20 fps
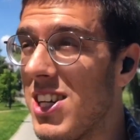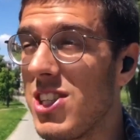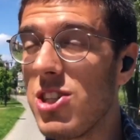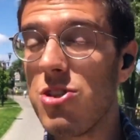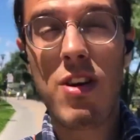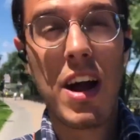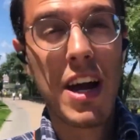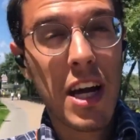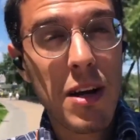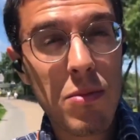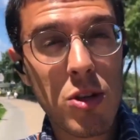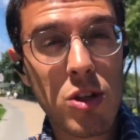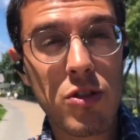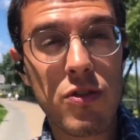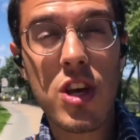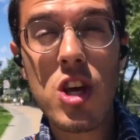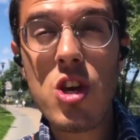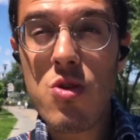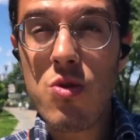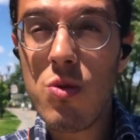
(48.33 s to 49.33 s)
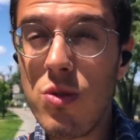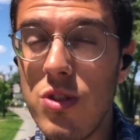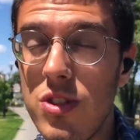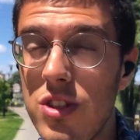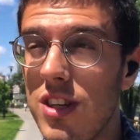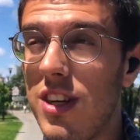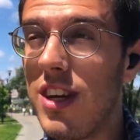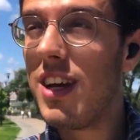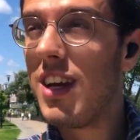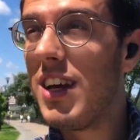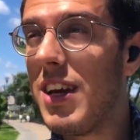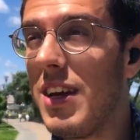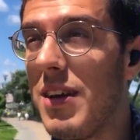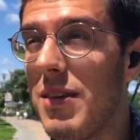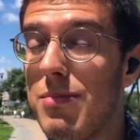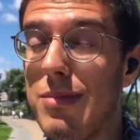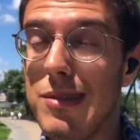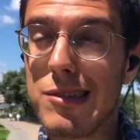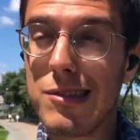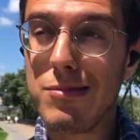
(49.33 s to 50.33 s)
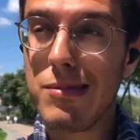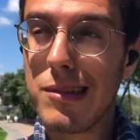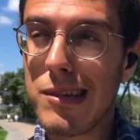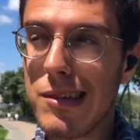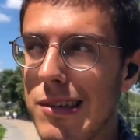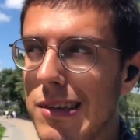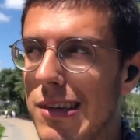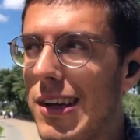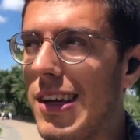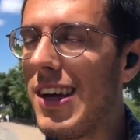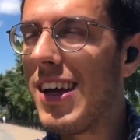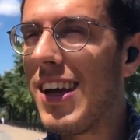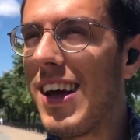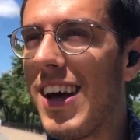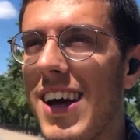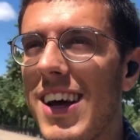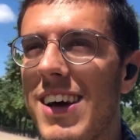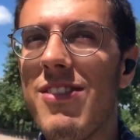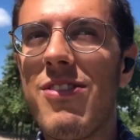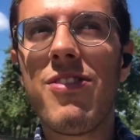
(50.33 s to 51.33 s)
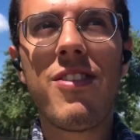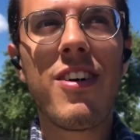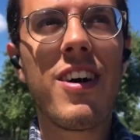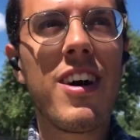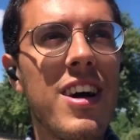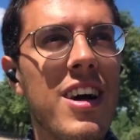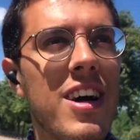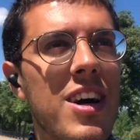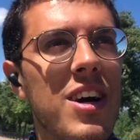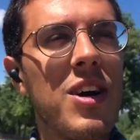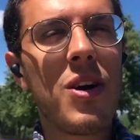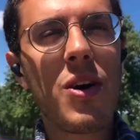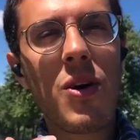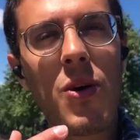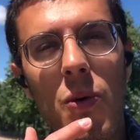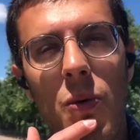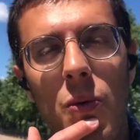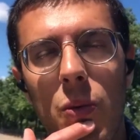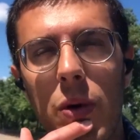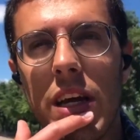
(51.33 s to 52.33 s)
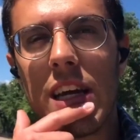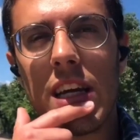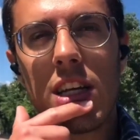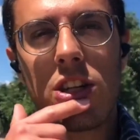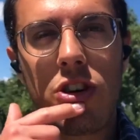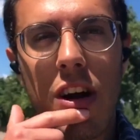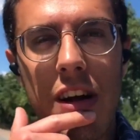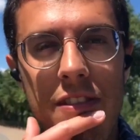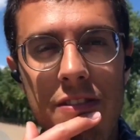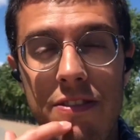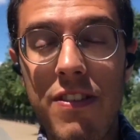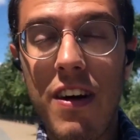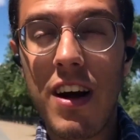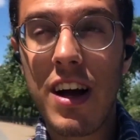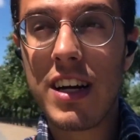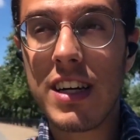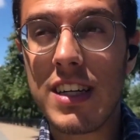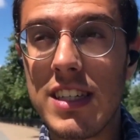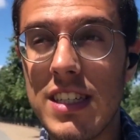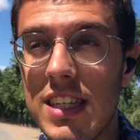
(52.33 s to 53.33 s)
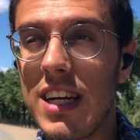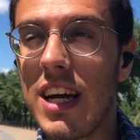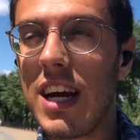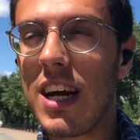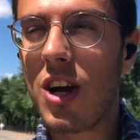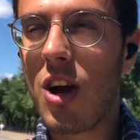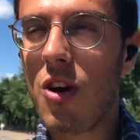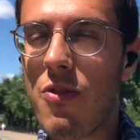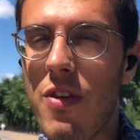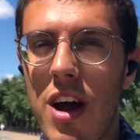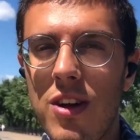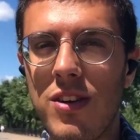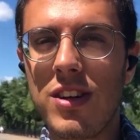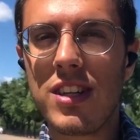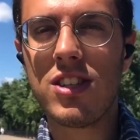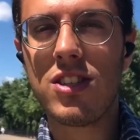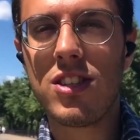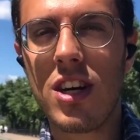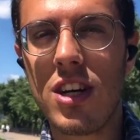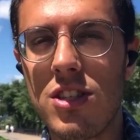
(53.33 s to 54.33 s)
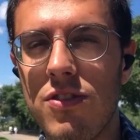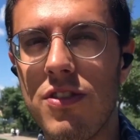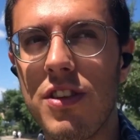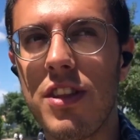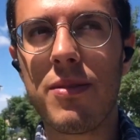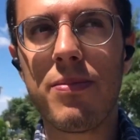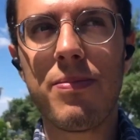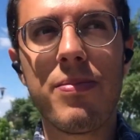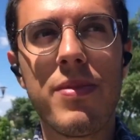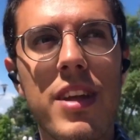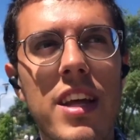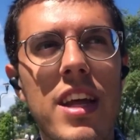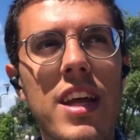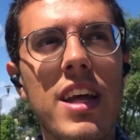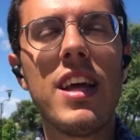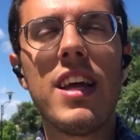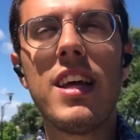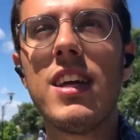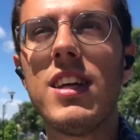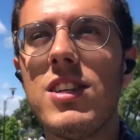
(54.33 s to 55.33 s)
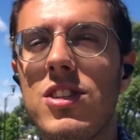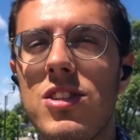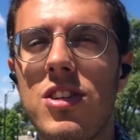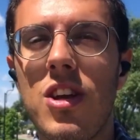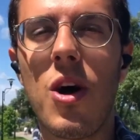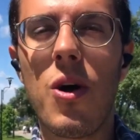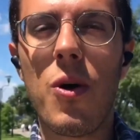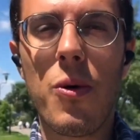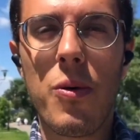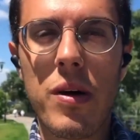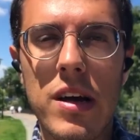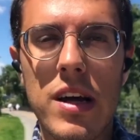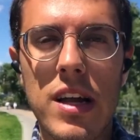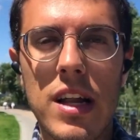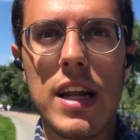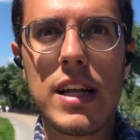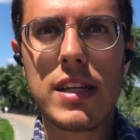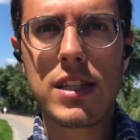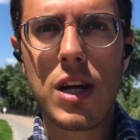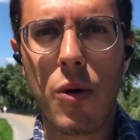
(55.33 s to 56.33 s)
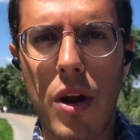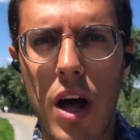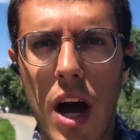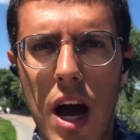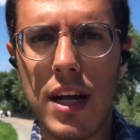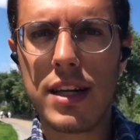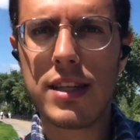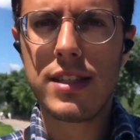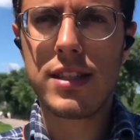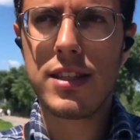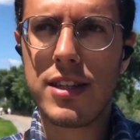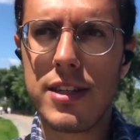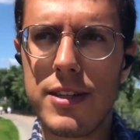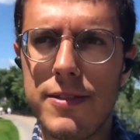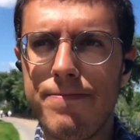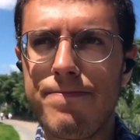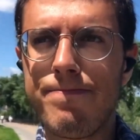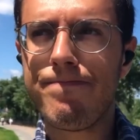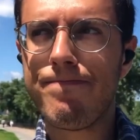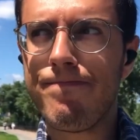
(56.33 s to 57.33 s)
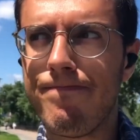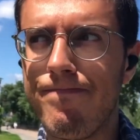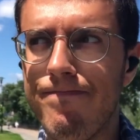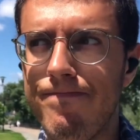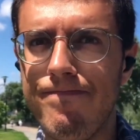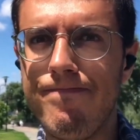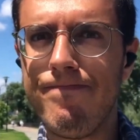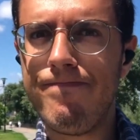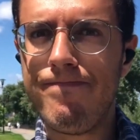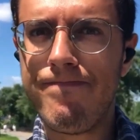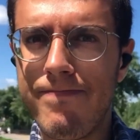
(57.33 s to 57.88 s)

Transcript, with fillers: Rack up the views, possibly, if uh, we try and find and go around and search for them. So let's go on a hunt. Mm-hmm.